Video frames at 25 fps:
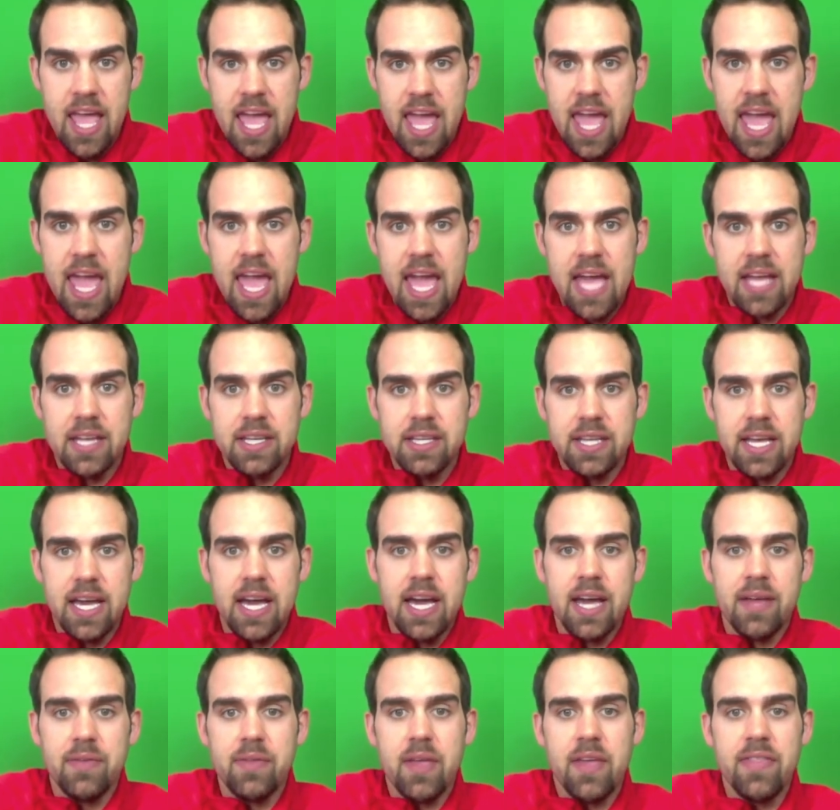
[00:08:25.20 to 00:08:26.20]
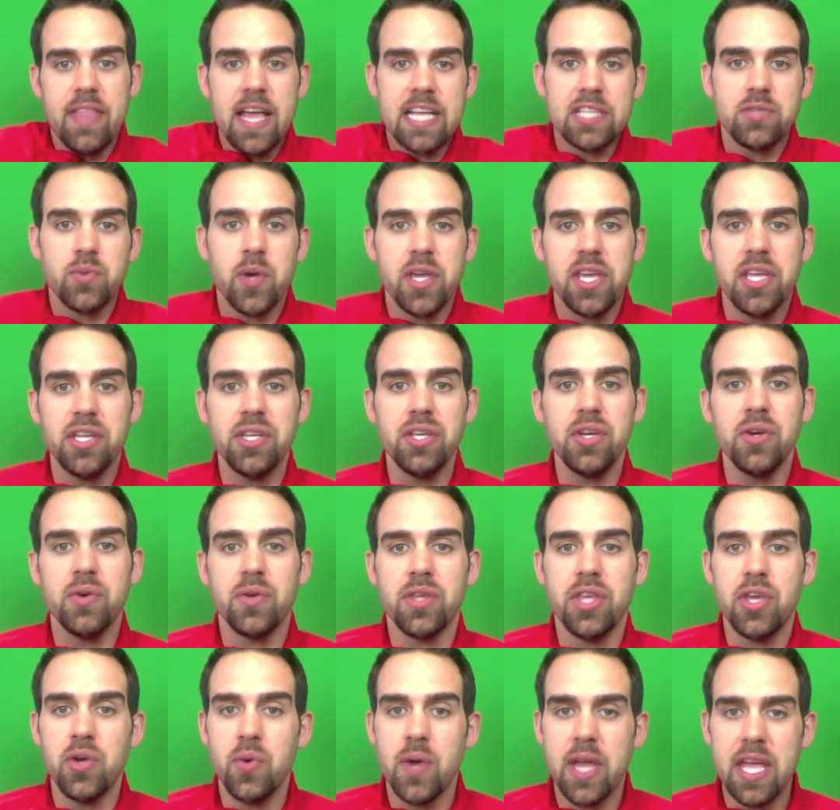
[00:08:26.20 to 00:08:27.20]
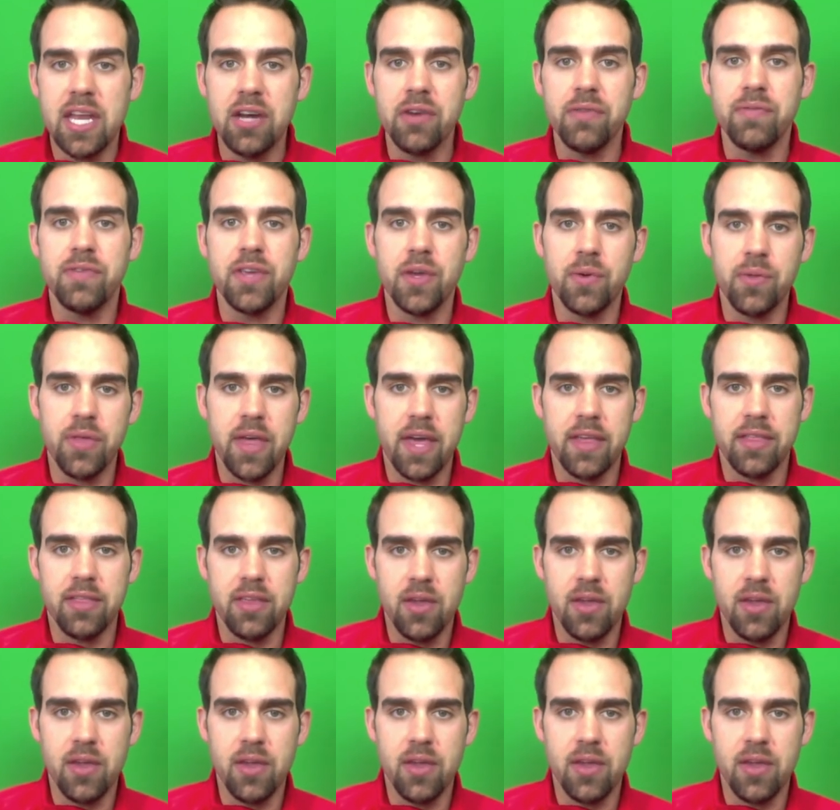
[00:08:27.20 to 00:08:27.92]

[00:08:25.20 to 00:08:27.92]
And that's what you do. You interview that.